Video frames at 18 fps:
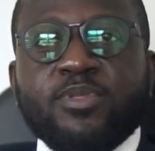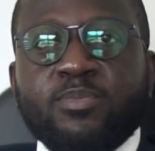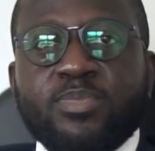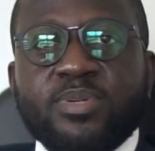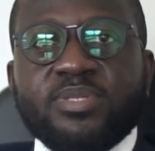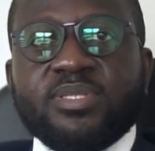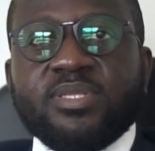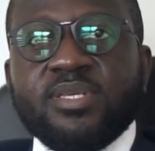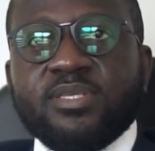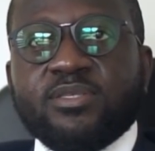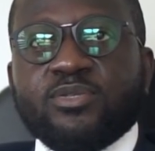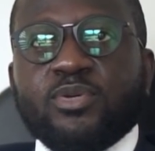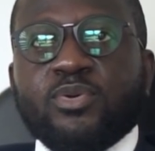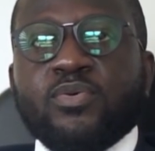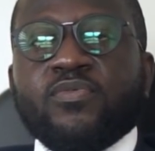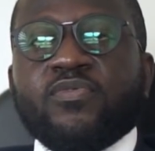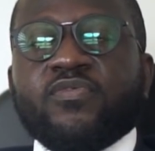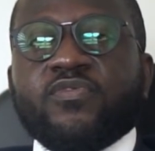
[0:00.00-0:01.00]
the business sort
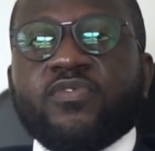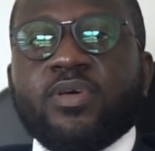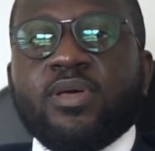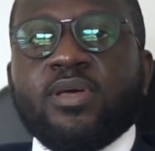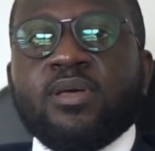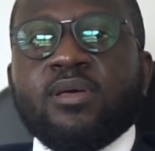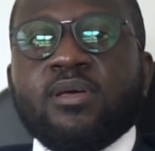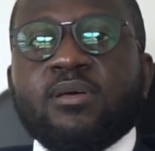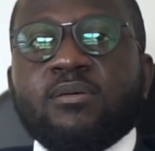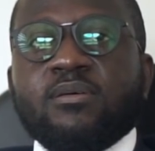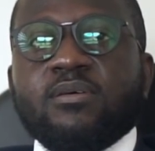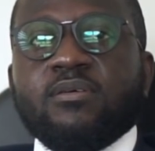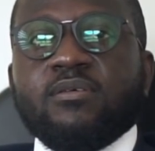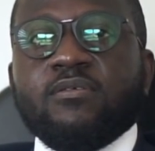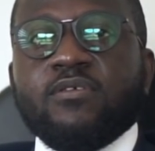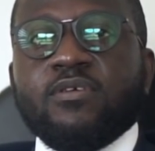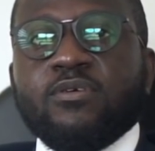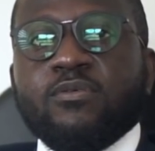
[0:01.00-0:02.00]
of
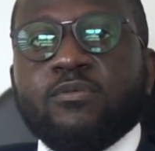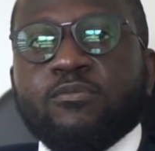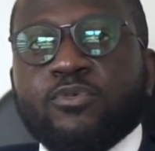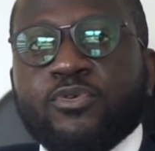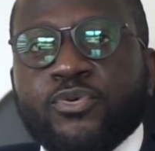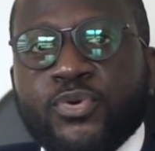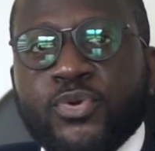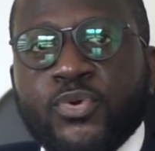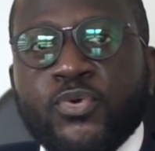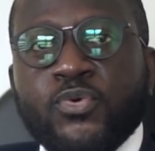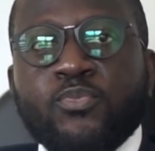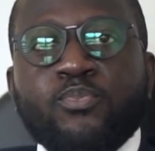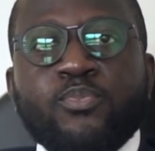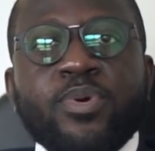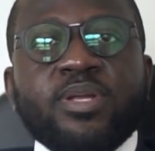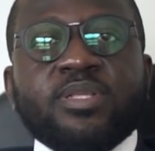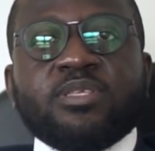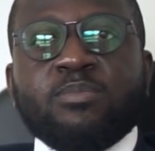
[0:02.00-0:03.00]
grew,
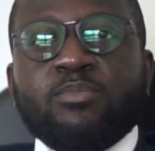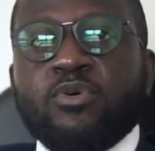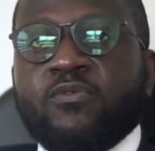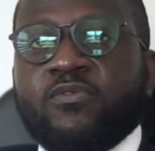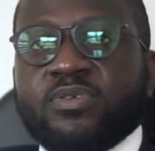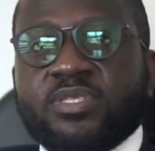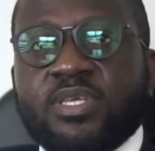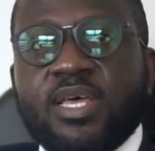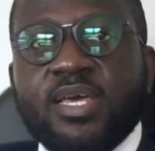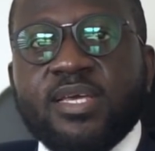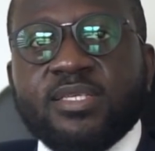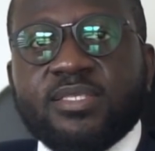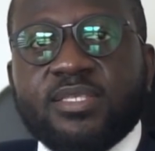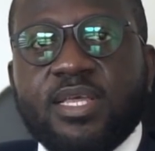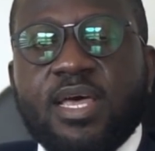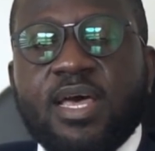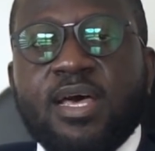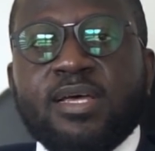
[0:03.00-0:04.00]

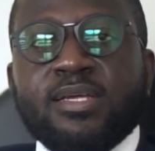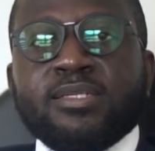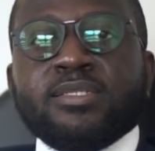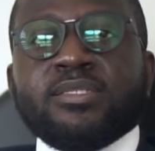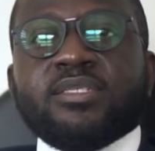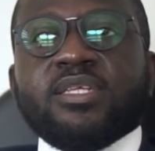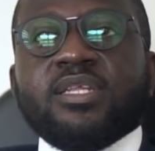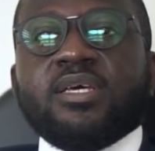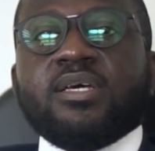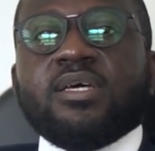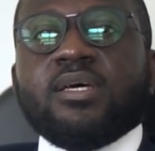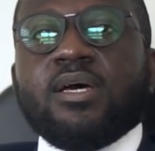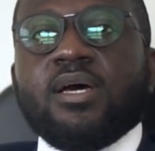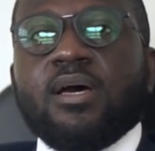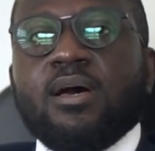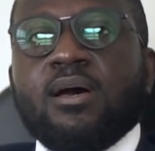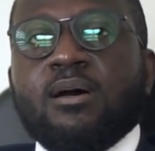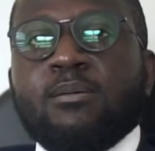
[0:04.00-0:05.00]
metamorphosized, and
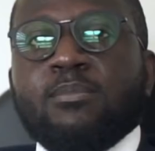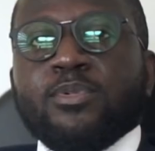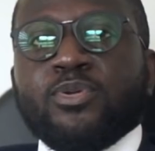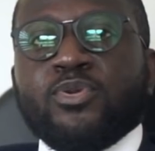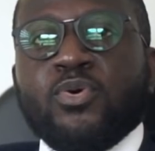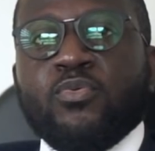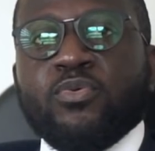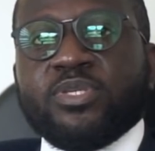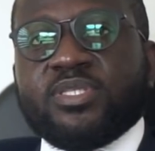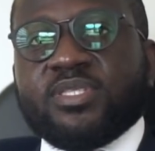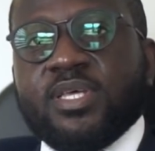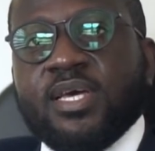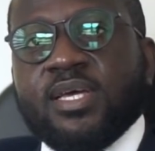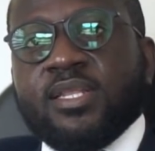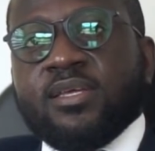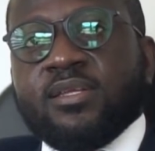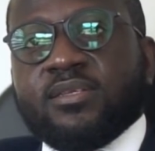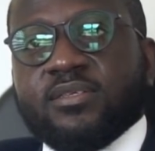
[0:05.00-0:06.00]
we
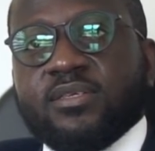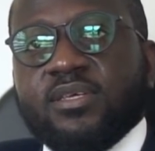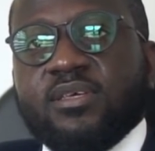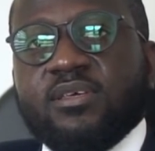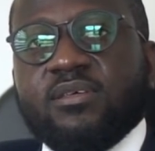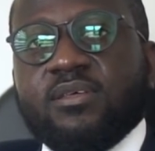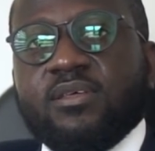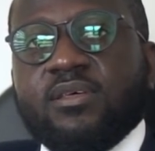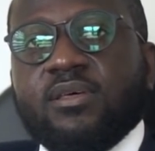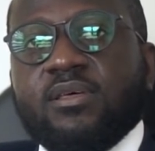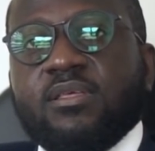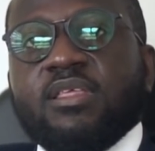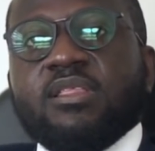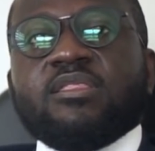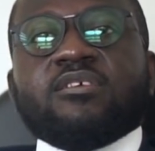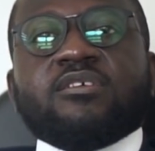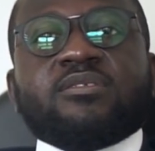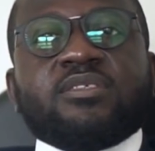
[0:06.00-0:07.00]
started
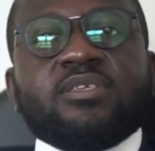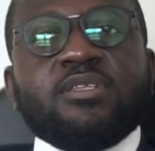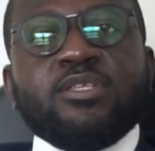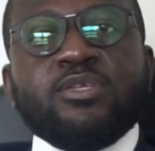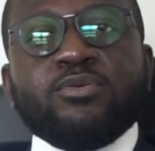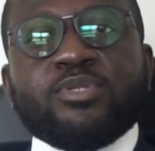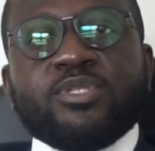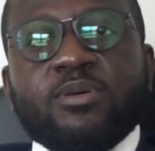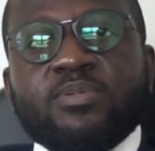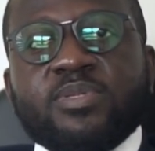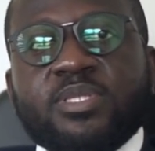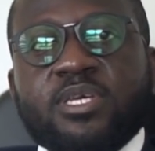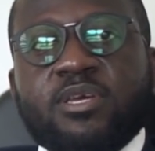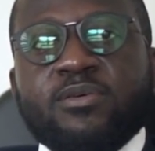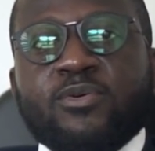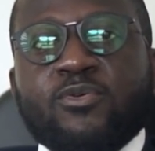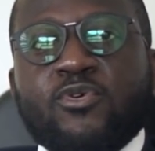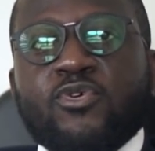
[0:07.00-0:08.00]
there's a new
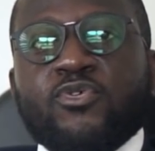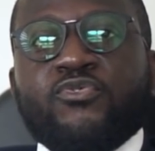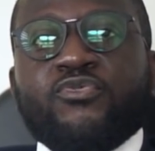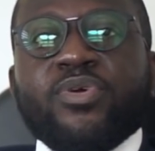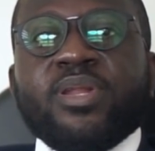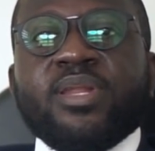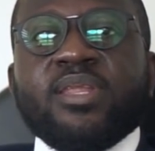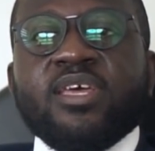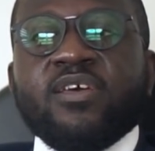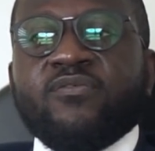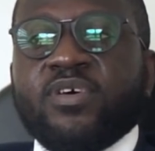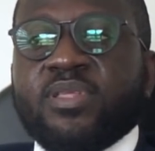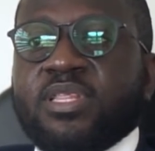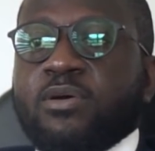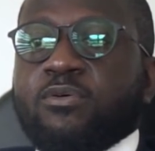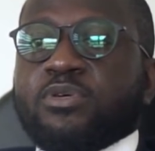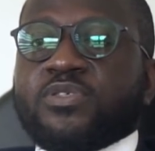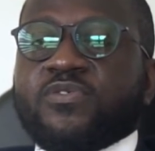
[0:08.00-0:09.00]
subsidiary called Rendeavour
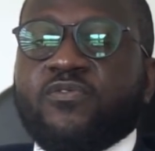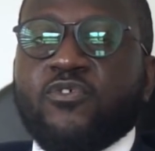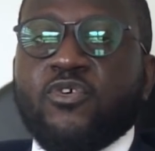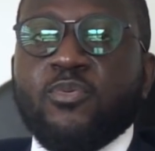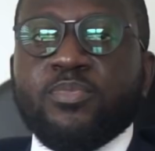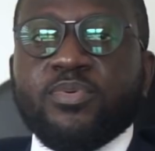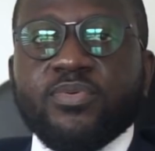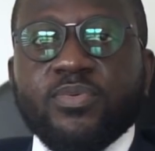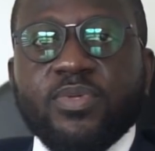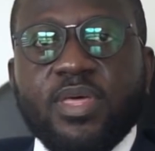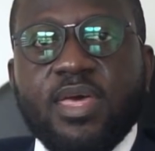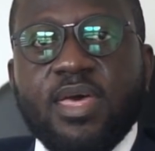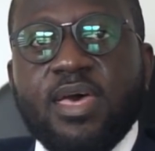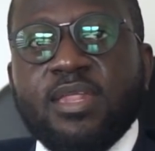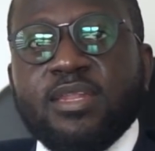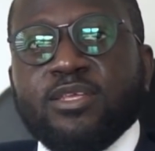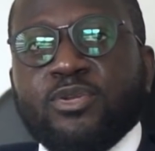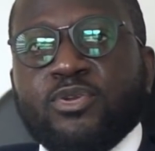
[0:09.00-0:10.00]
that was formed,
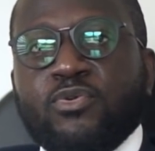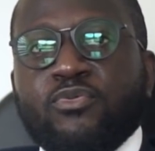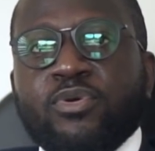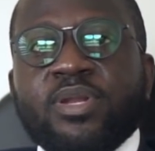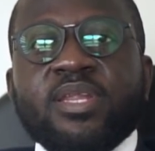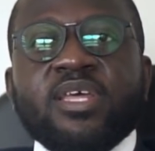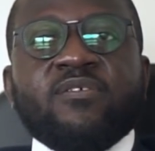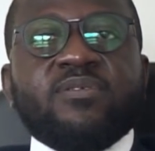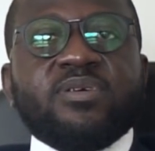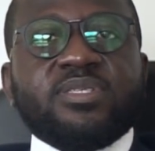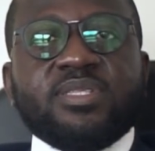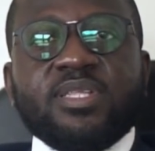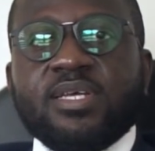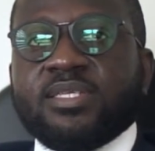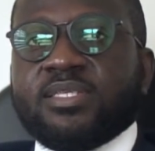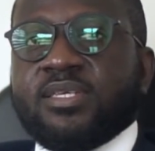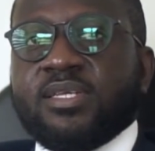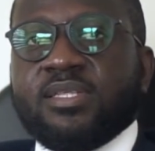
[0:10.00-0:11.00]
and Rendeavour
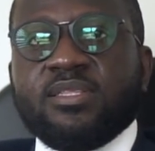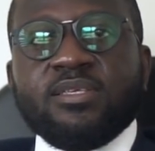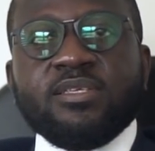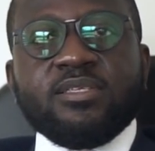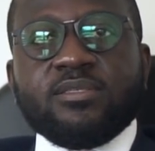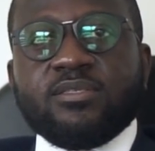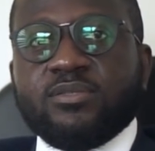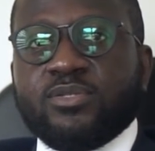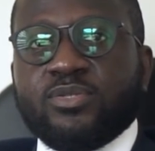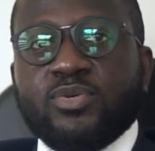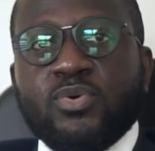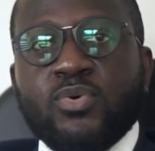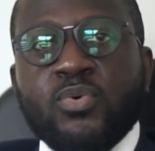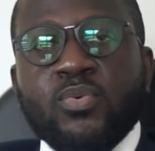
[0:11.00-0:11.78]
started these